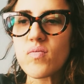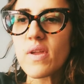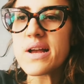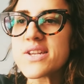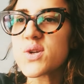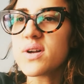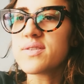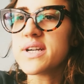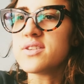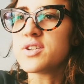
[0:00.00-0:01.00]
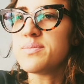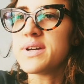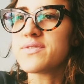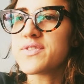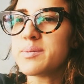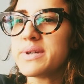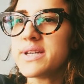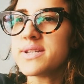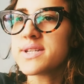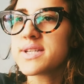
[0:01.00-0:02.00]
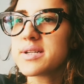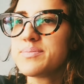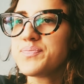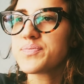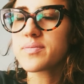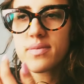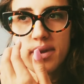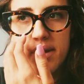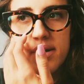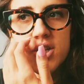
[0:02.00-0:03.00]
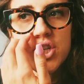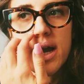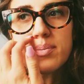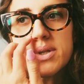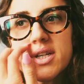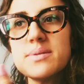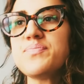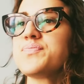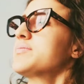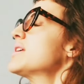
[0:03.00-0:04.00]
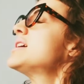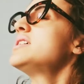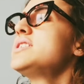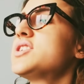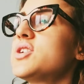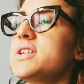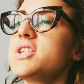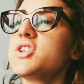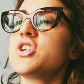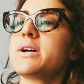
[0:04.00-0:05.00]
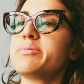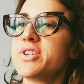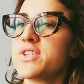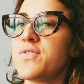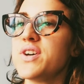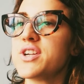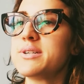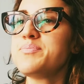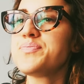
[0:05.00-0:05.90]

And so I'll read a little bit from his chapter. So this chapter is Fielder